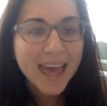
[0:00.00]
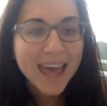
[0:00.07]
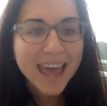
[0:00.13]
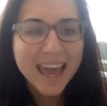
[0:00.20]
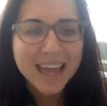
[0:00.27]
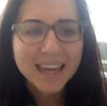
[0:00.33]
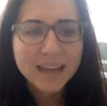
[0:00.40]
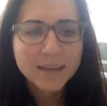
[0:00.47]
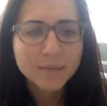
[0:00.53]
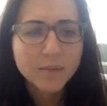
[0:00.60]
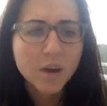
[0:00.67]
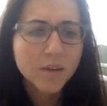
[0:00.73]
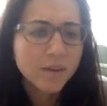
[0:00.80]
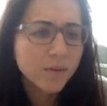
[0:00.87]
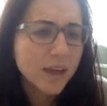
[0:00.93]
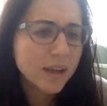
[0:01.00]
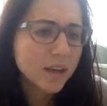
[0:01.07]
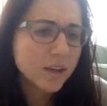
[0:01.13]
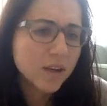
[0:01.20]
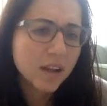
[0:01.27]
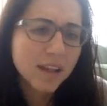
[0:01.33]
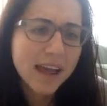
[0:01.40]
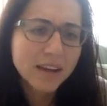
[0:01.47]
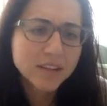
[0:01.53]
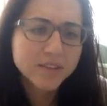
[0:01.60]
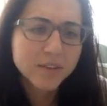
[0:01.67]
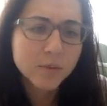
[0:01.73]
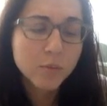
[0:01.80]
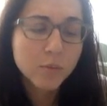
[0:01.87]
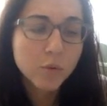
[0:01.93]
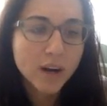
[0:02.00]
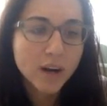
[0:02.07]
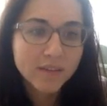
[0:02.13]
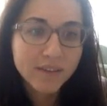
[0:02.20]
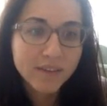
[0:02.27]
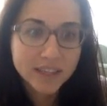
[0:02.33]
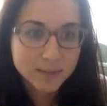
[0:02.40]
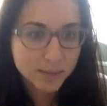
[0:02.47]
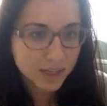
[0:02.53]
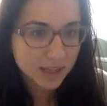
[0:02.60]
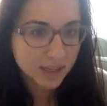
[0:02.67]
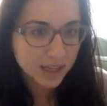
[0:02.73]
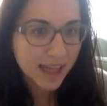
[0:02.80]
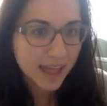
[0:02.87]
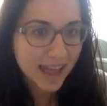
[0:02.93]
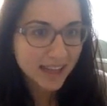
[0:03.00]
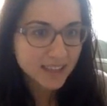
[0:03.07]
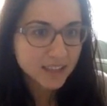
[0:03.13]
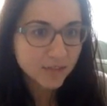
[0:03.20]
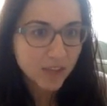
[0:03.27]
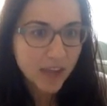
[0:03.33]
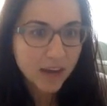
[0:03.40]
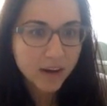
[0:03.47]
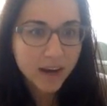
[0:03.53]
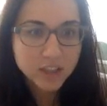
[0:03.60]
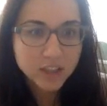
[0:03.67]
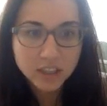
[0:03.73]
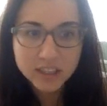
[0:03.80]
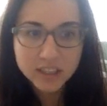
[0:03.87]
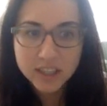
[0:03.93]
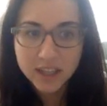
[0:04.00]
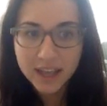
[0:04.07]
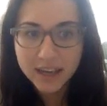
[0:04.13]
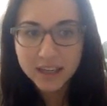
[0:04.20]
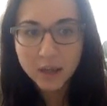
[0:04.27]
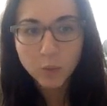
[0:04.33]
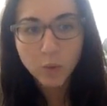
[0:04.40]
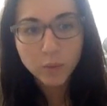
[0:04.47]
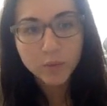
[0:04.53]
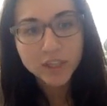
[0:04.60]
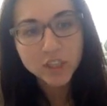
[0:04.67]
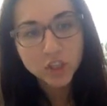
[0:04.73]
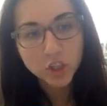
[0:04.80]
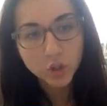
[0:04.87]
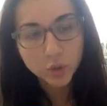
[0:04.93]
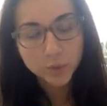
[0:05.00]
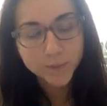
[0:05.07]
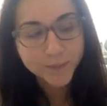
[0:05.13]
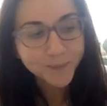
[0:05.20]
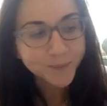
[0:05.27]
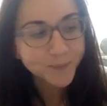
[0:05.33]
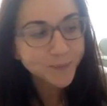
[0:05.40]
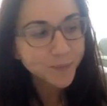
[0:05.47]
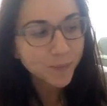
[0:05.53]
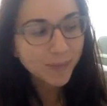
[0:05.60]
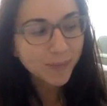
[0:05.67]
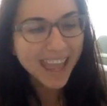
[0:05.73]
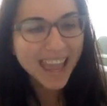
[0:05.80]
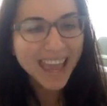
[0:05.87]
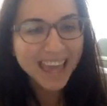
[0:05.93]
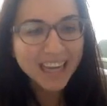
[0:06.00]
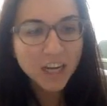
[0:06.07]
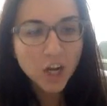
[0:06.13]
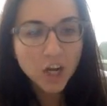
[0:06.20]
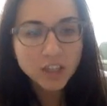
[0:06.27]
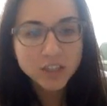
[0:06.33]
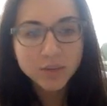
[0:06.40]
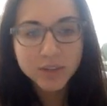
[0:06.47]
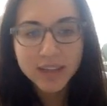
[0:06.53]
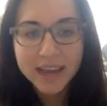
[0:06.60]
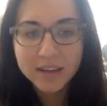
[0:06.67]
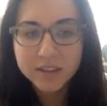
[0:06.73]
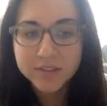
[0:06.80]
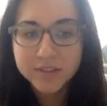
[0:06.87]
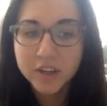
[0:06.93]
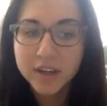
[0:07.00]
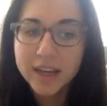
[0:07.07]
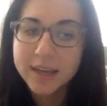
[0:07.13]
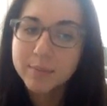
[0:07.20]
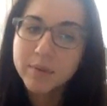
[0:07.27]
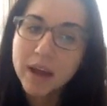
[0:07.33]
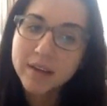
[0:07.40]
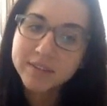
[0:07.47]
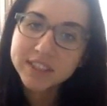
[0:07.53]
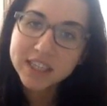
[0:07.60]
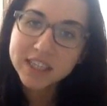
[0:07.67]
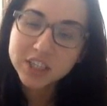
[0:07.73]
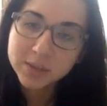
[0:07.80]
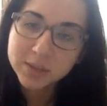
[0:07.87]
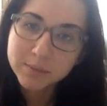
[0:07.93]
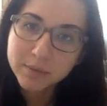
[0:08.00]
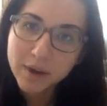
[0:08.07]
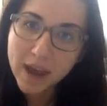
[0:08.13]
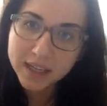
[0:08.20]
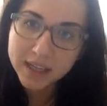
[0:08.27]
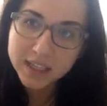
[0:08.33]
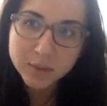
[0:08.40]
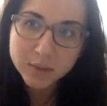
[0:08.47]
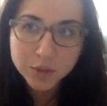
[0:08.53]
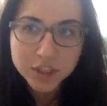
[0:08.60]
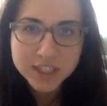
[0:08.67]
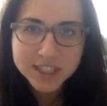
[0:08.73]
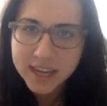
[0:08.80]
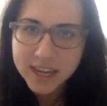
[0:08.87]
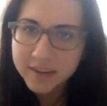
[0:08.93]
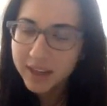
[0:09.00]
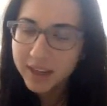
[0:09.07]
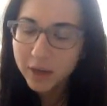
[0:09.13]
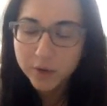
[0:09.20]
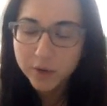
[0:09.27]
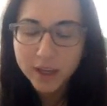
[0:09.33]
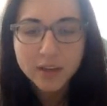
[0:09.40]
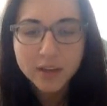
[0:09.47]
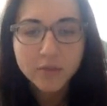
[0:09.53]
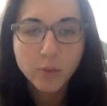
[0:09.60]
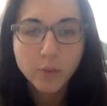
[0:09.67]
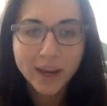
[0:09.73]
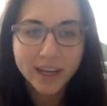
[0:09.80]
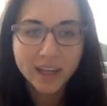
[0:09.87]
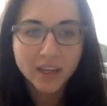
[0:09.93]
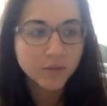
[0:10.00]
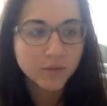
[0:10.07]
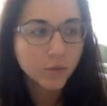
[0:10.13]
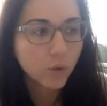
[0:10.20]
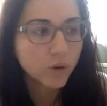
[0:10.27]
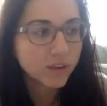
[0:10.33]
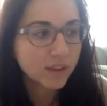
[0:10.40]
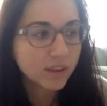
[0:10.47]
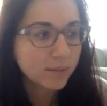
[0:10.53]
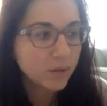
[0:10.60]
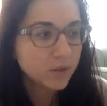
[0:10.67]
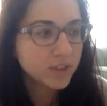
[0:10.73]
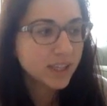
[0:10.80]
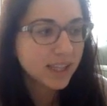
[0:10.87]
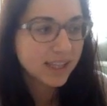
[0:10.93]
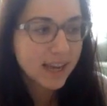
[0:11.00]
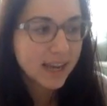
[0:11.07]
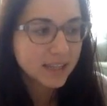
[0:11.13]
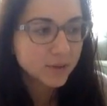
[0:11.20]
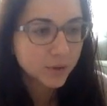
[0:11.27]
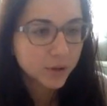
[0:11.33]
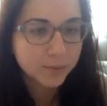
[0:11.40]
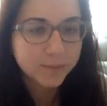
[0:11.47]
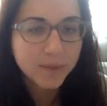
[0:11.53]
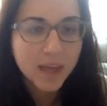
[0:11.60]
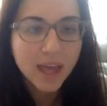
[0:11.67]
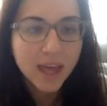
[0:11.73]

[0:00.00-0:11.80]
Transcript: And it allows for more investment in the class if they are actually selecting what we do. And it also allows for improvisation practice, which is kind of like creative writing for the music classroom.